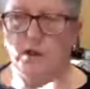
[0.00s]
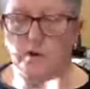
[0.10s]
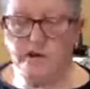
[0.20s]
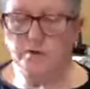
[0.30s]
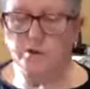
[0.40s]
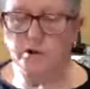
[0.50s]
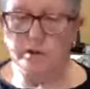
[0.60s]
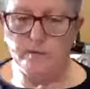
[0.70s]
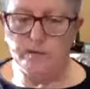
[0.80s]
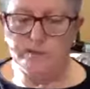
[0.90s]
crash the
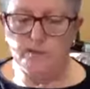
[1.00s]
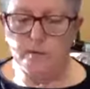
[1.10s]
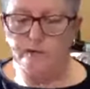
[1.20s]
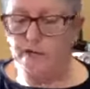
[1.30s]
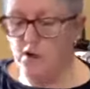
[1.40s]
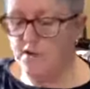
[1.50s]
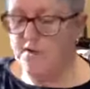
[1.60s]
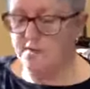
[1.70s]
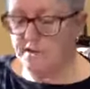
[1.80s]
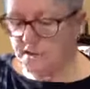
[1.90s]
program on this one because
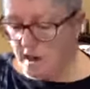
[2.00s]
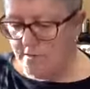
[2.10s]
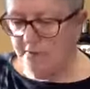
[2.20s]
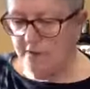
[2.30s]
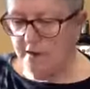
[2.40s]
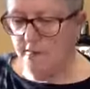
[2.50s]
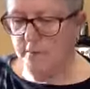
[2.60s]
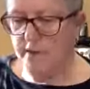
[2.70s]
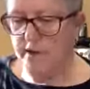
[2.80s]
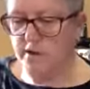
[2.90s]
of the time frame, and
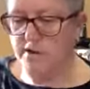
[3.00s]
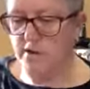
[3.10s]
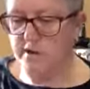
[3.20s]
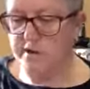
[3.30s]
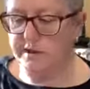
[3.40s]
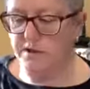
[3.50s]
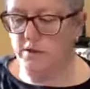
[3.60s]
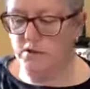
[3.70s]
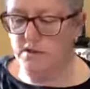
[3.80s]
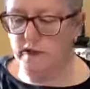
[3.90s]
we're going to only let it
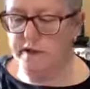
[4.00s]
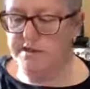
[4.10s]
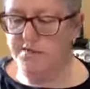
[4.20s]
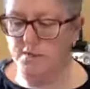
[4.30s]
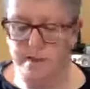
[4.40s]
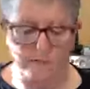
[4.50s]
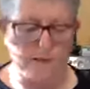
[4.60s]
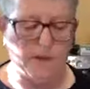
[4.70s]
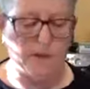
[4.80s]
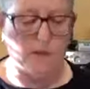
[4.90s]
autolyse for
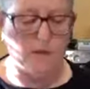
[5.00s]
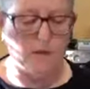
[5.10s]
maybe